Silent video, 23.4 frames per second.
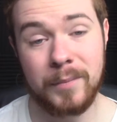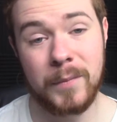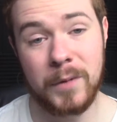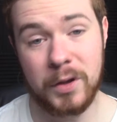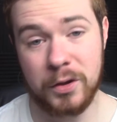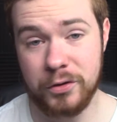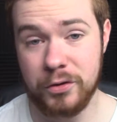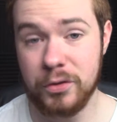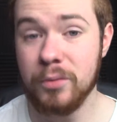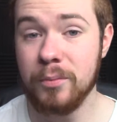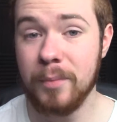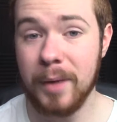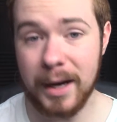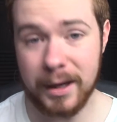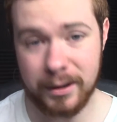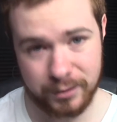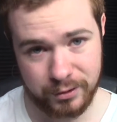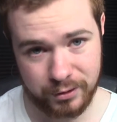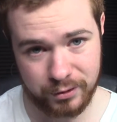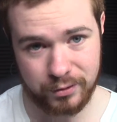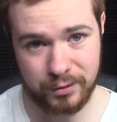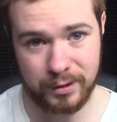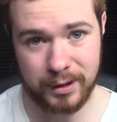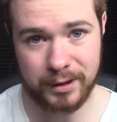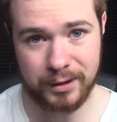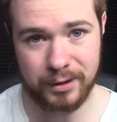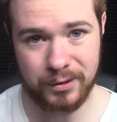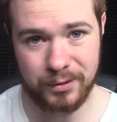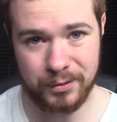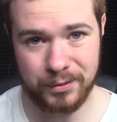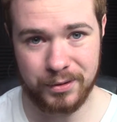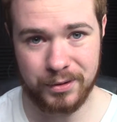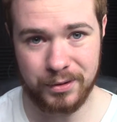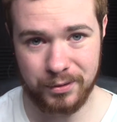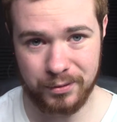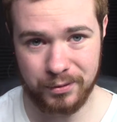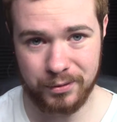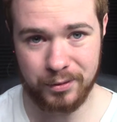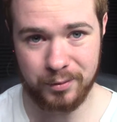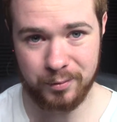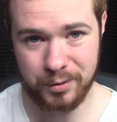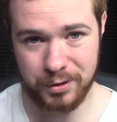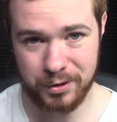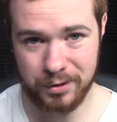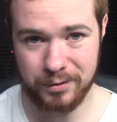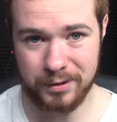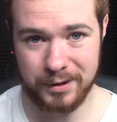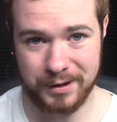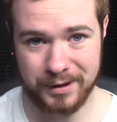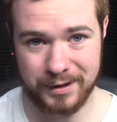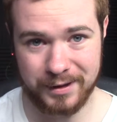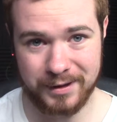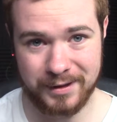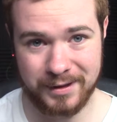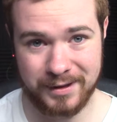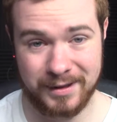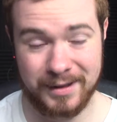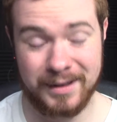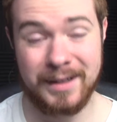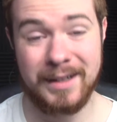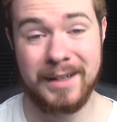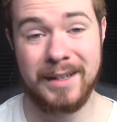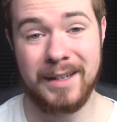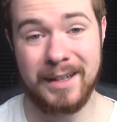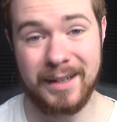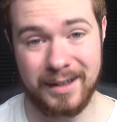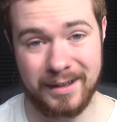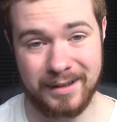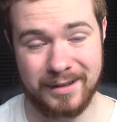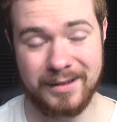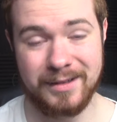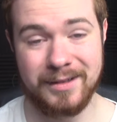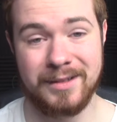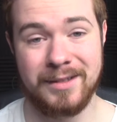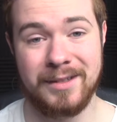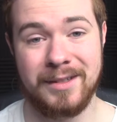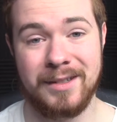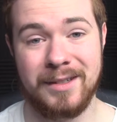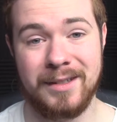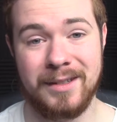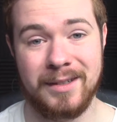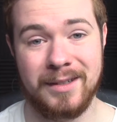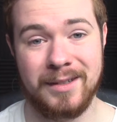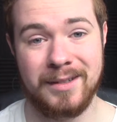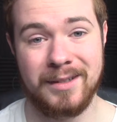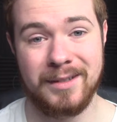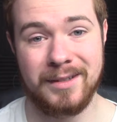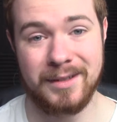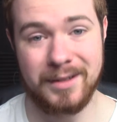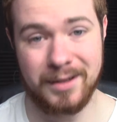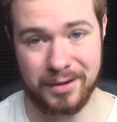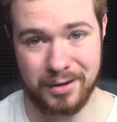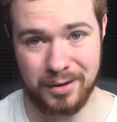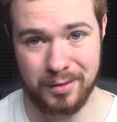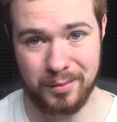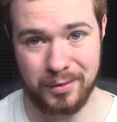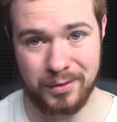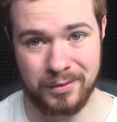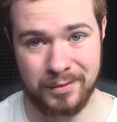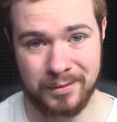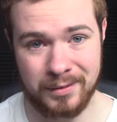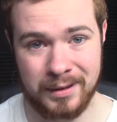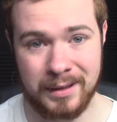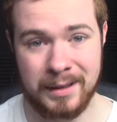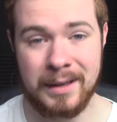Could you imagine trying to host a YouTube show like this? It is terrible.